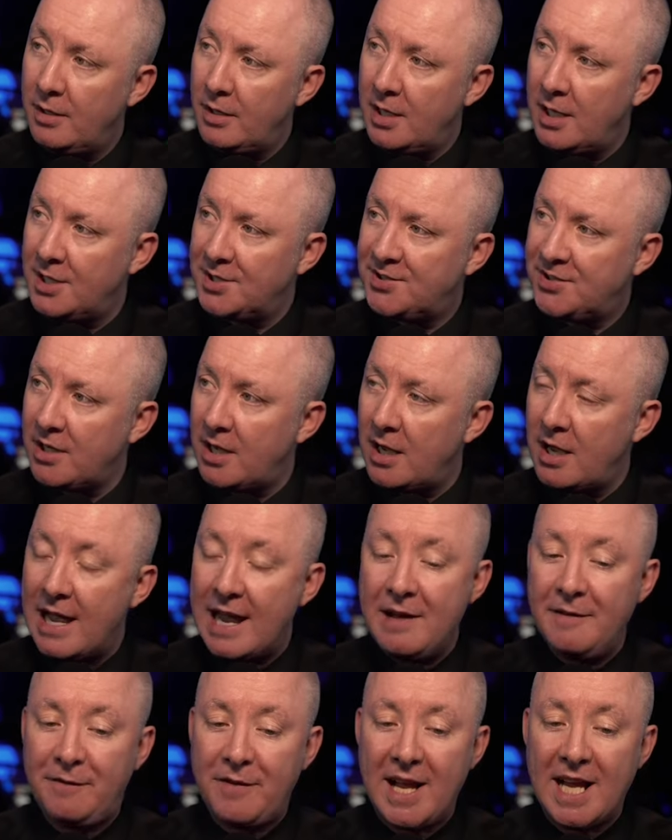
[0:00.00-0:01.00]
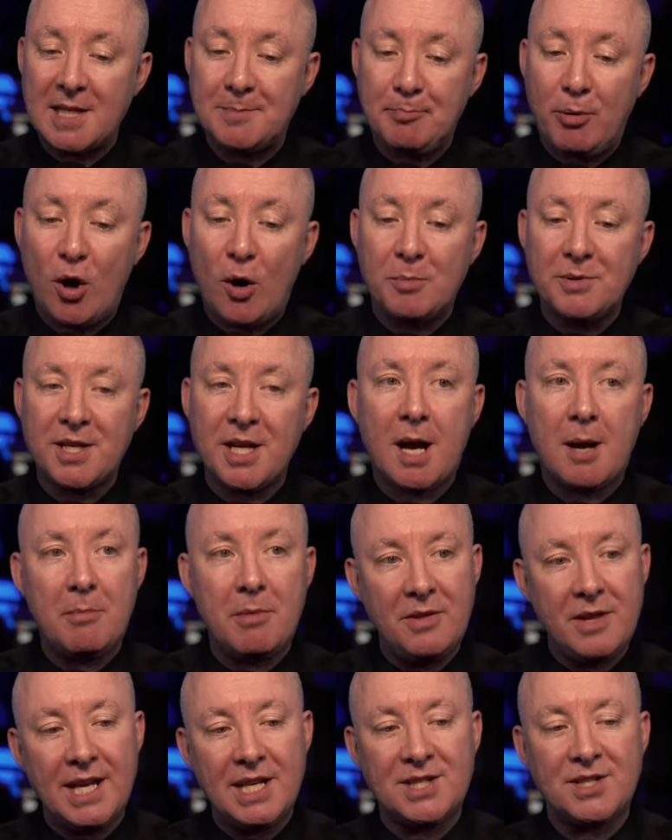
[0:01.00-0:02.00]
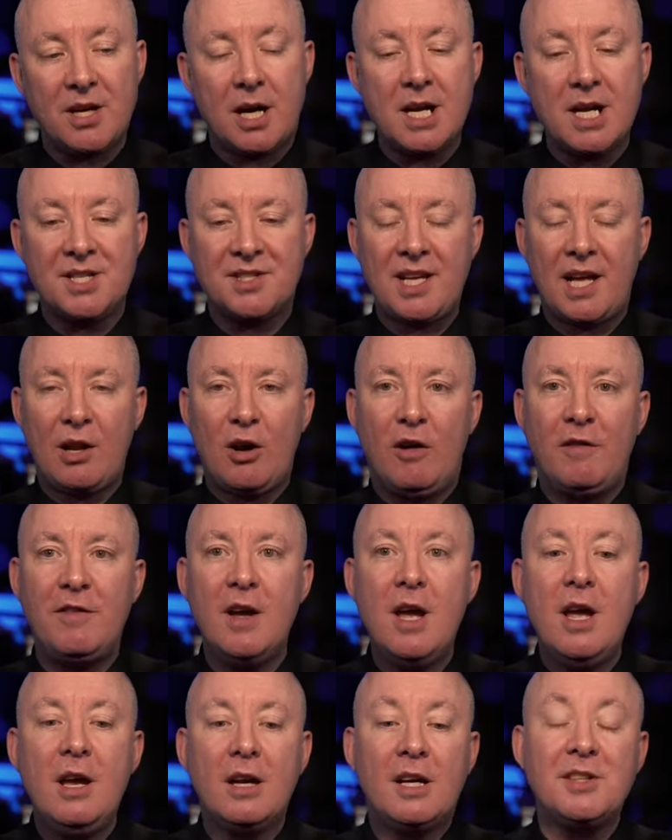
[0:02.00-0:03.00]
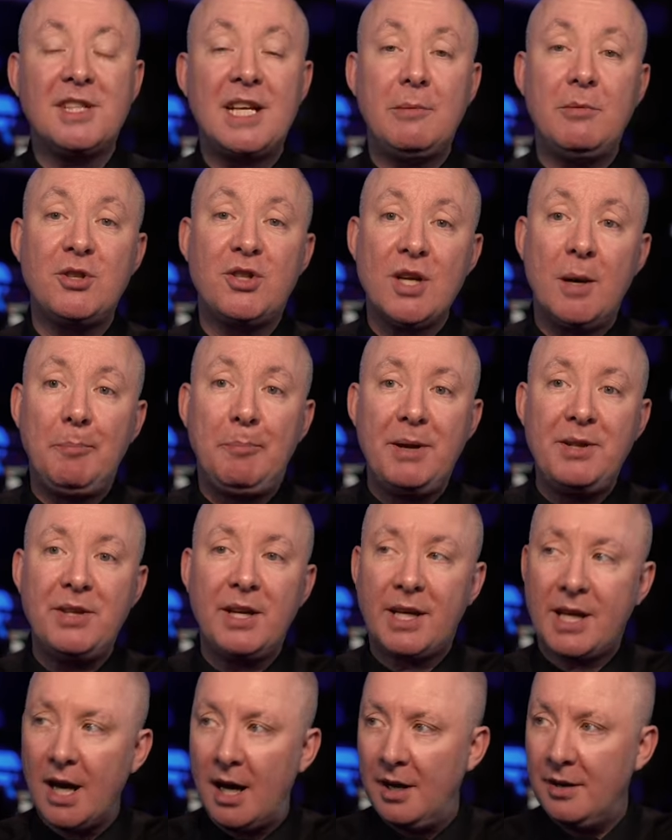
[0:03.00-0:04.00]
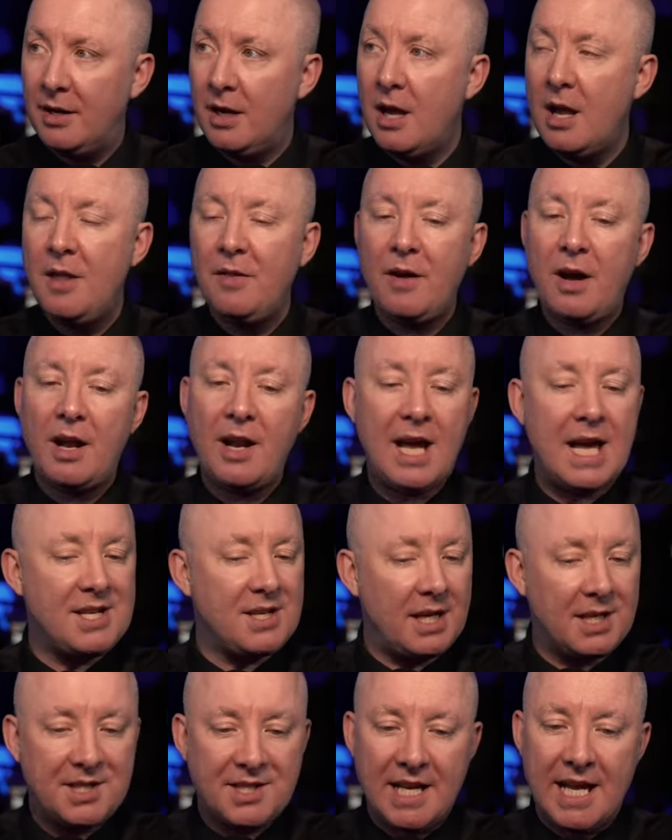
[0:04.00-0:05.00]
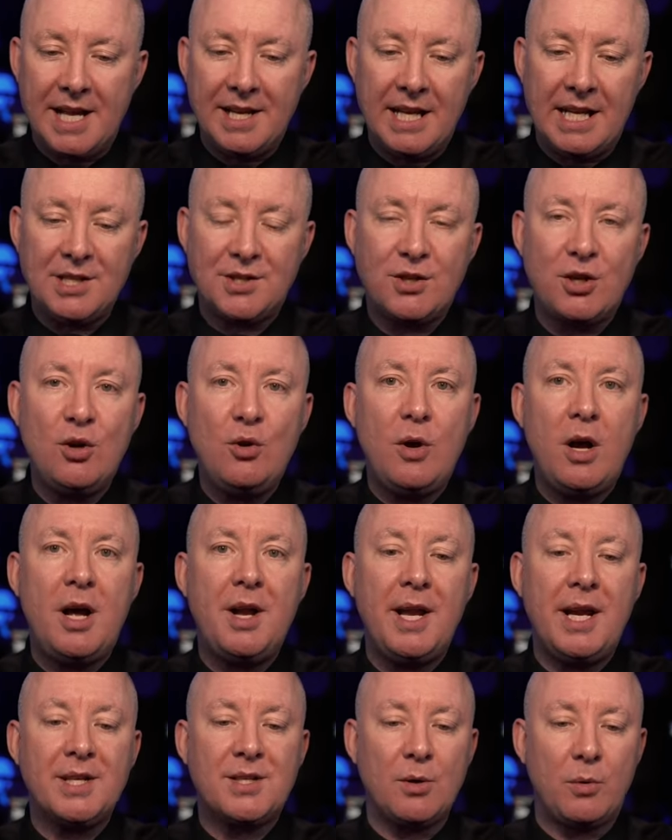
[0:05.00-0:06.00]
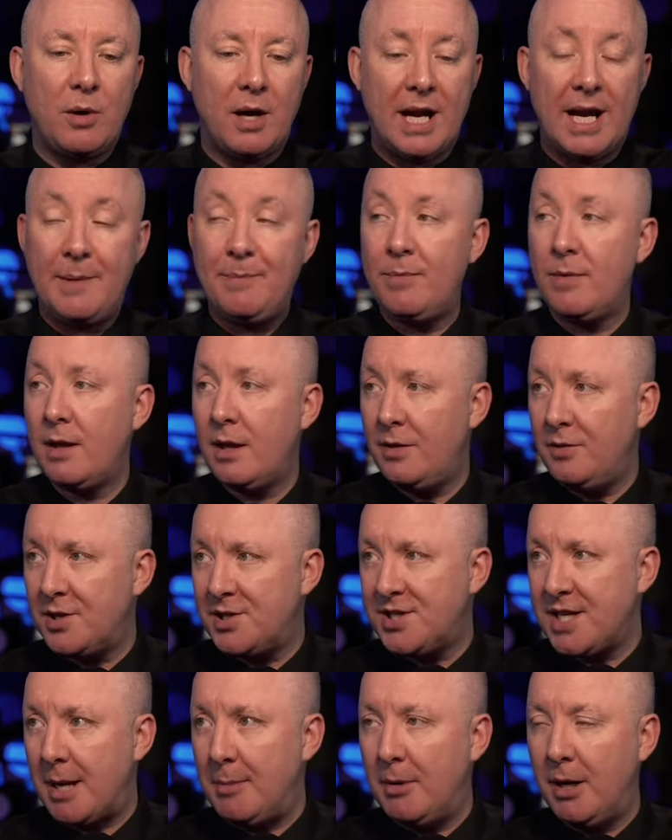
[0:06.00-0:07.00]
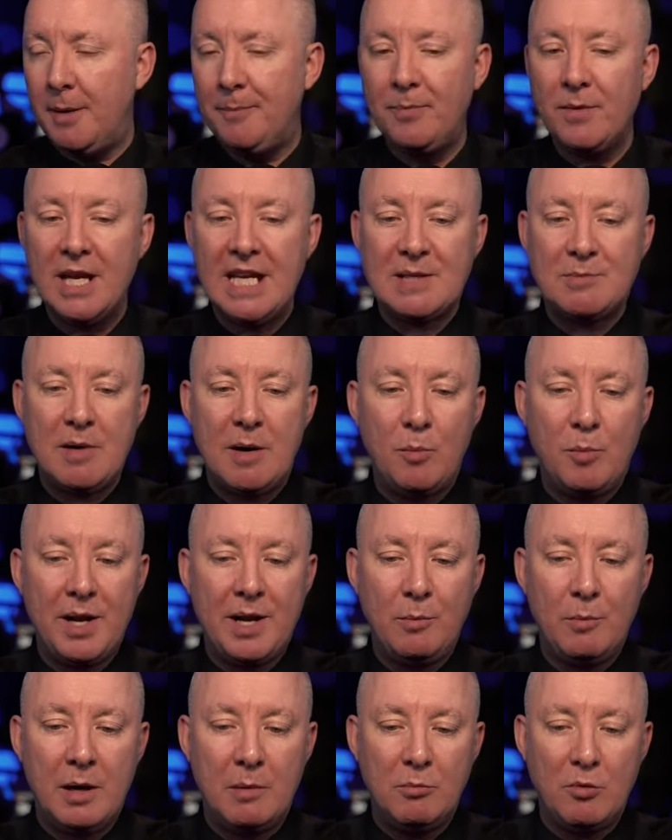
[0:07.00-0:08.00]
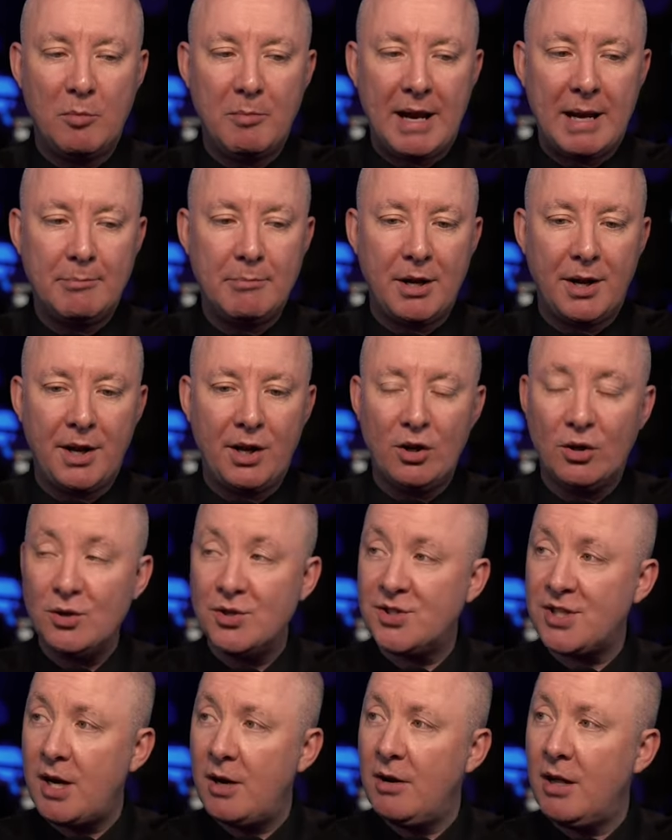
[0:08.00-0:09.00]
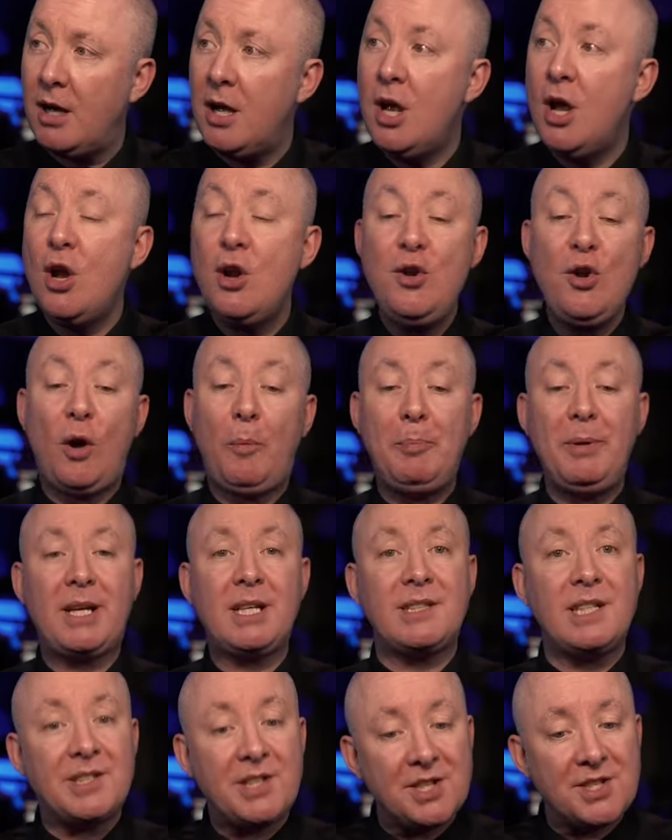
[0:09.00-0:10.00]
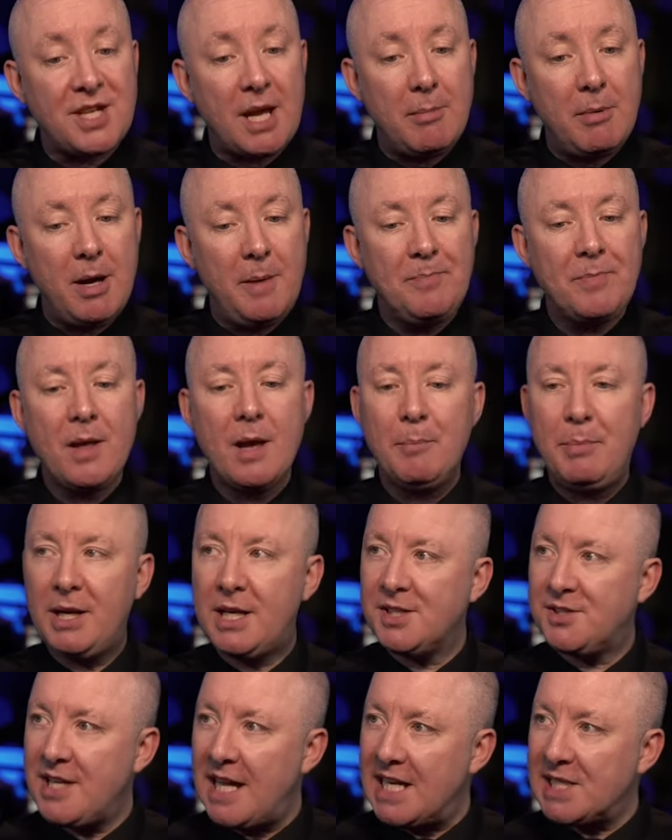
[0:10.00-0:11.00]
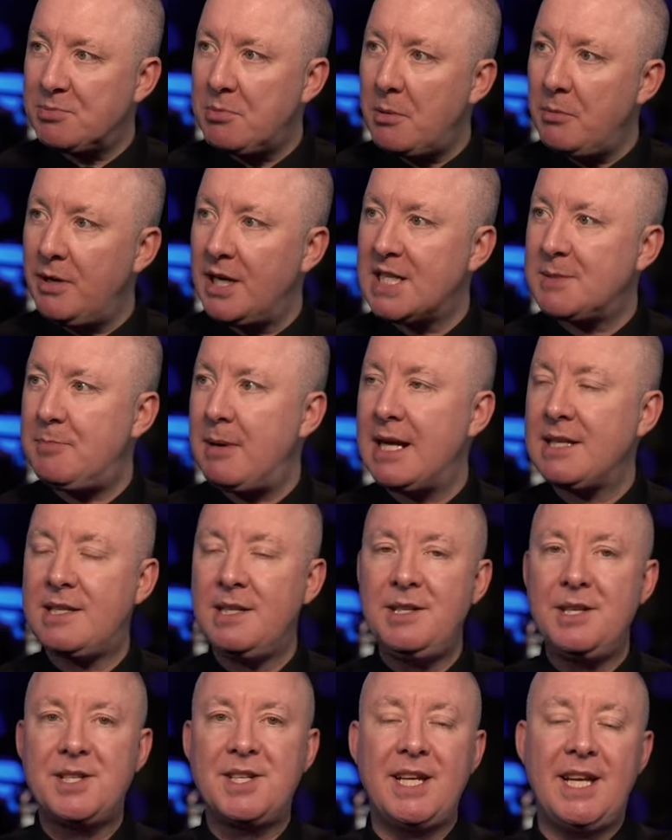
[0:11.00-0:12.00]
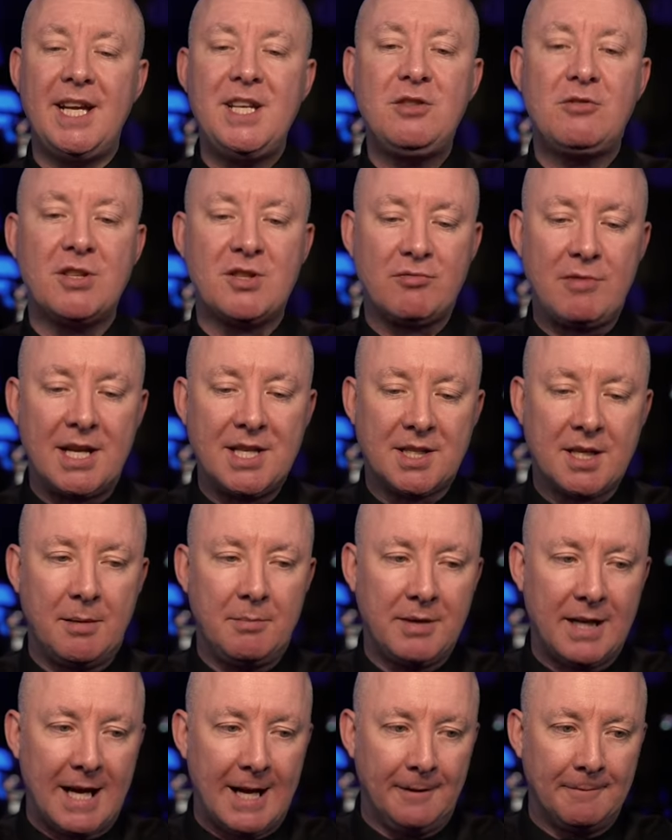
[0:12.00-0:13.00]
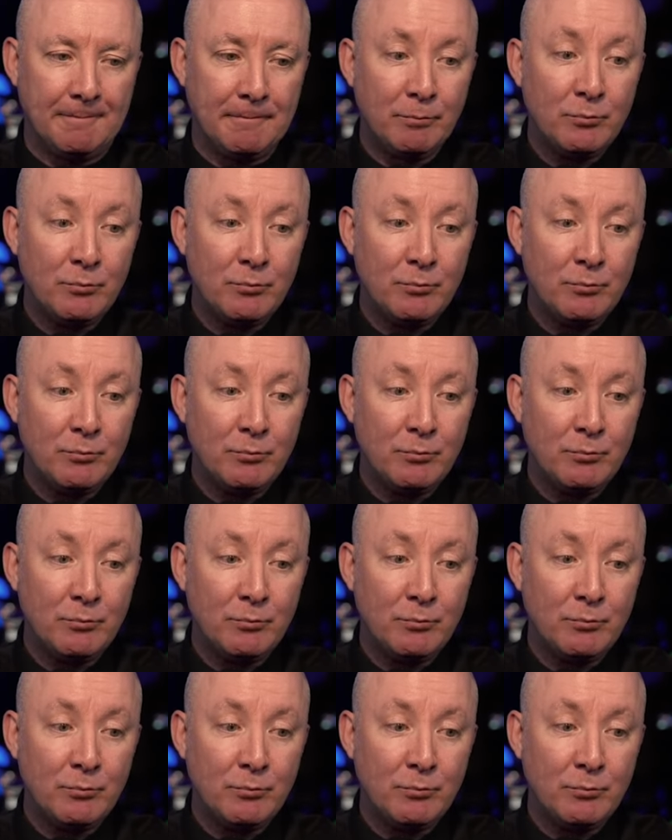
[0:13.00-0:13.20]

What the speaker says: End phase popped up and then it started to sell off because they were jumping the gun. And as I said, it's two earnings away. The summer is when we'll make money on solar. Not because it's the summer, because that's when we're expecting to see interest rates come down.